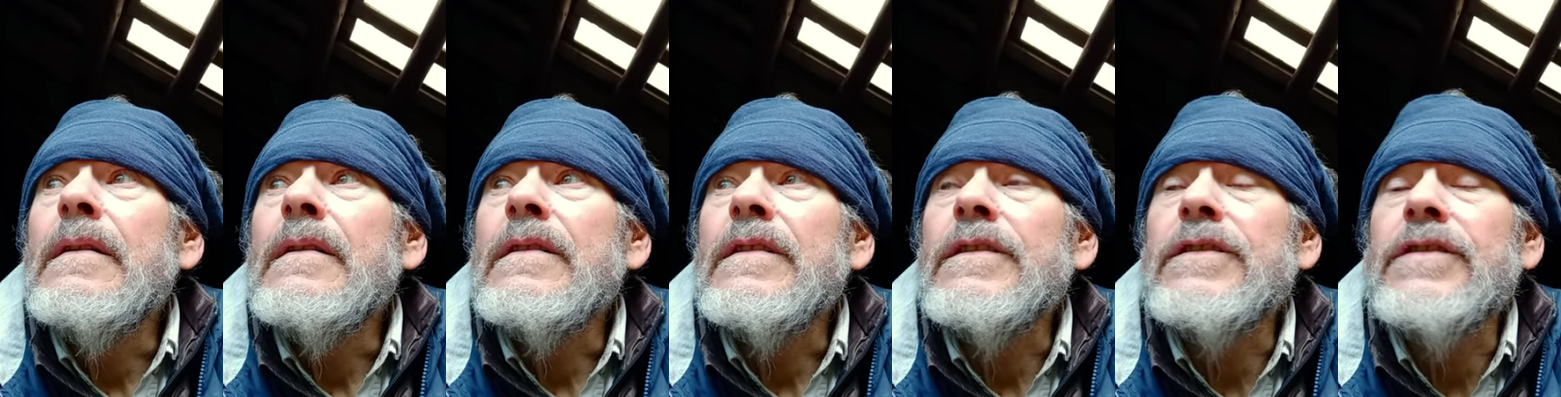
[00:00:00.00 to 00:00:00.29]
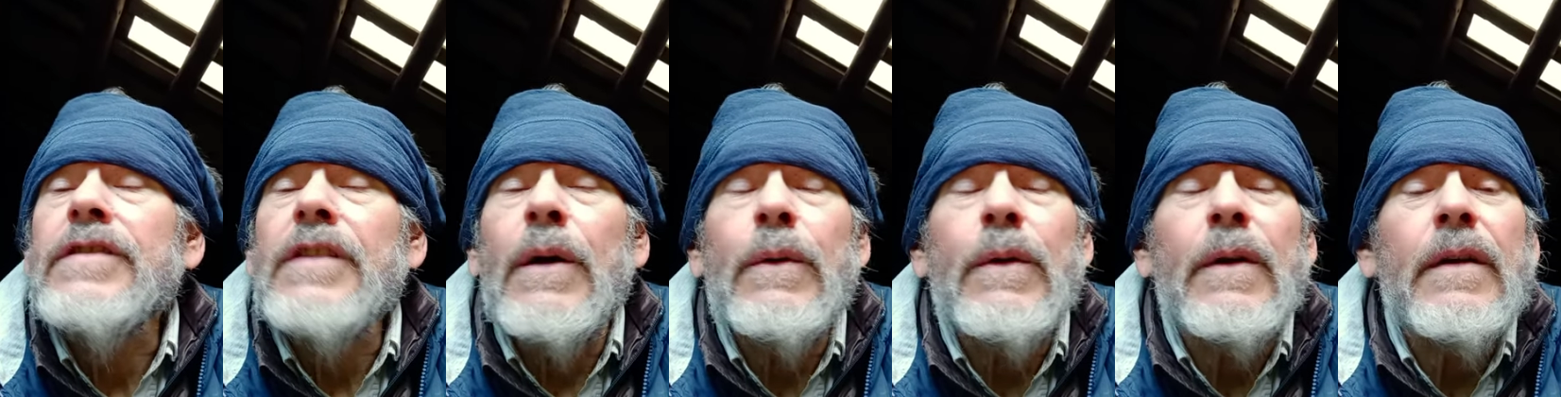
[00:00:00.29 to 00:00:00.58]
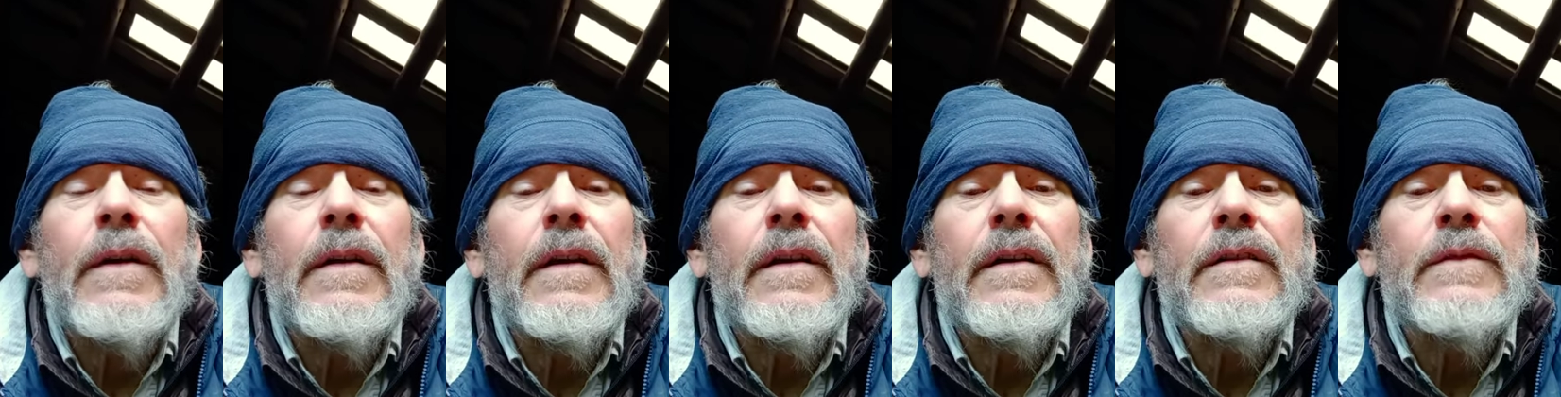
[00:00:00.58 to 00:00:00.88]
the
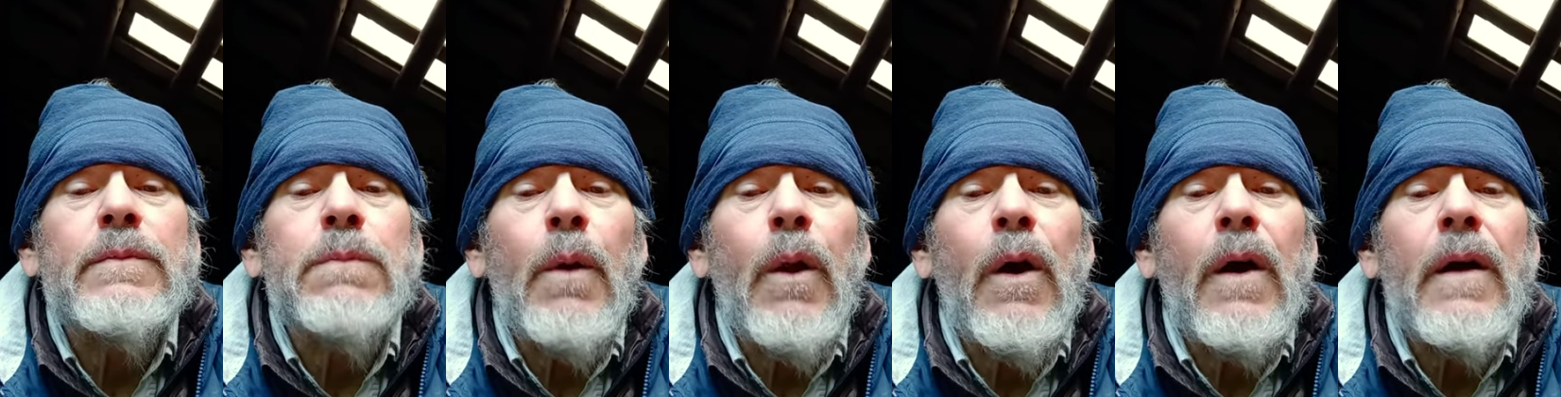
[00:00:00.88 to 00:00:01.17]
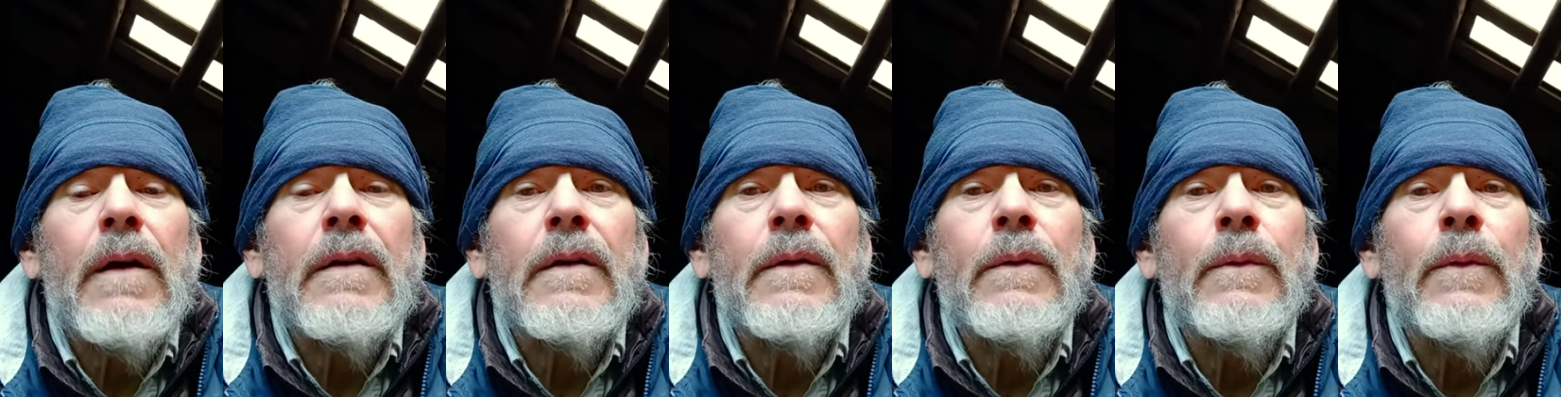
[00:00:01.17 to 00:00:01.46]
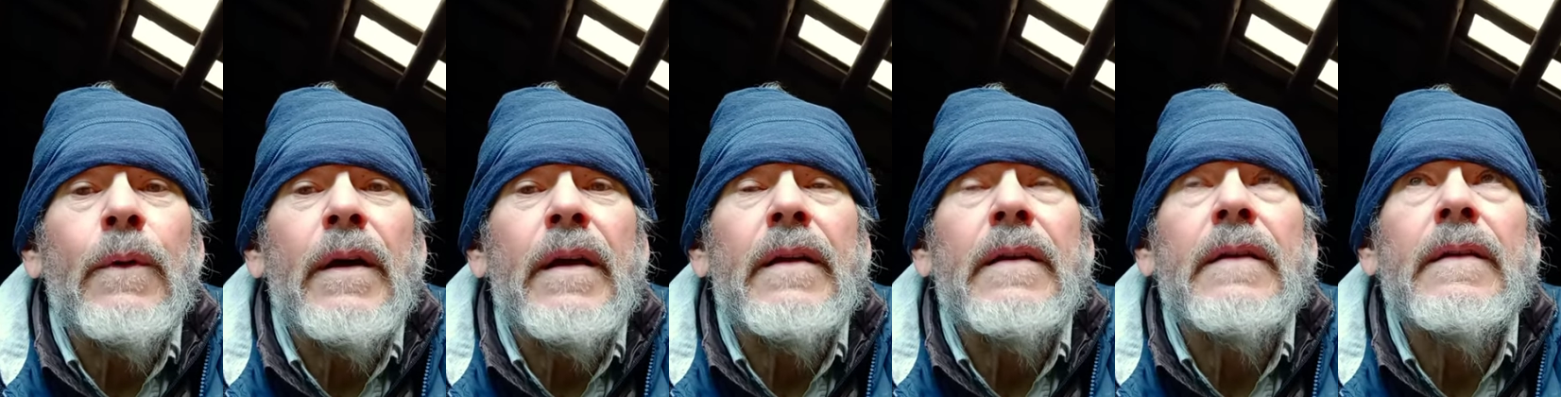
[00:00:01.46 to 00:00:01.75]
shoulder here is blocking the
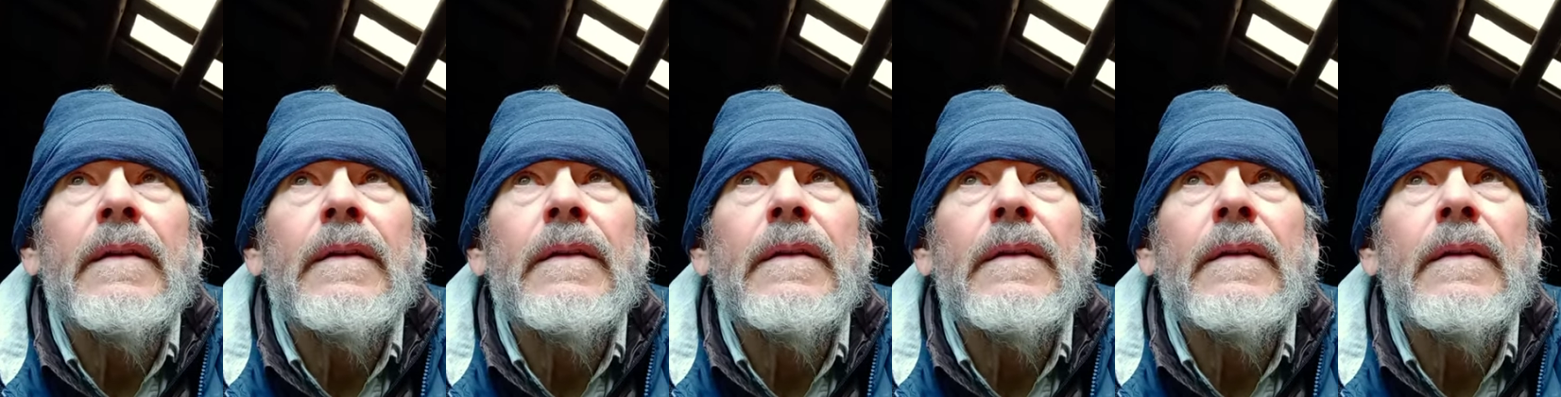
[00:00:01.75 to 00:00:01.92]
wind